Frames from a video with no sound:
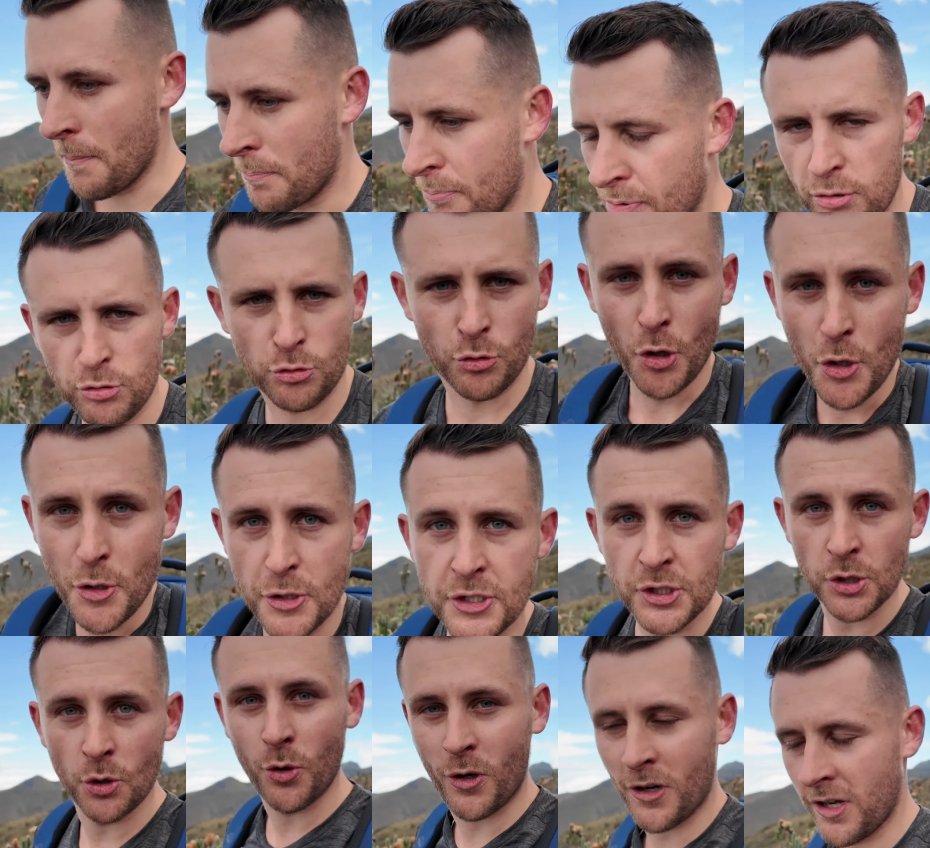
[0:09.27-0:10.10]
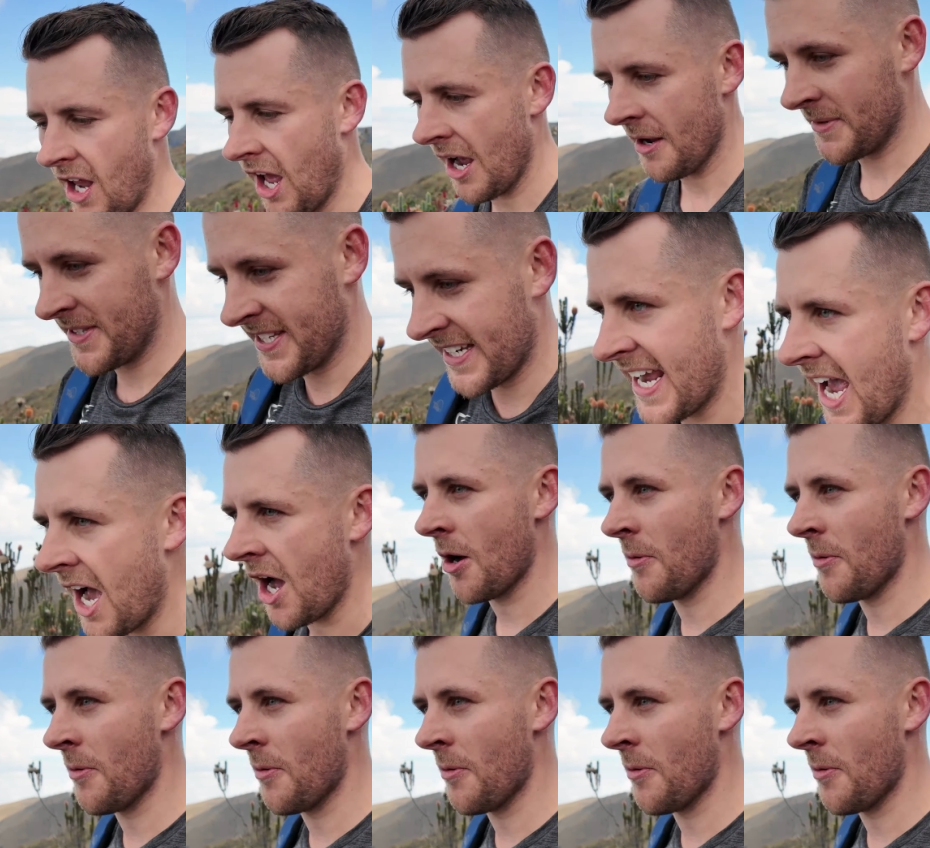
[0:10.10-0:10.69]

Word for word: Brutal climb to get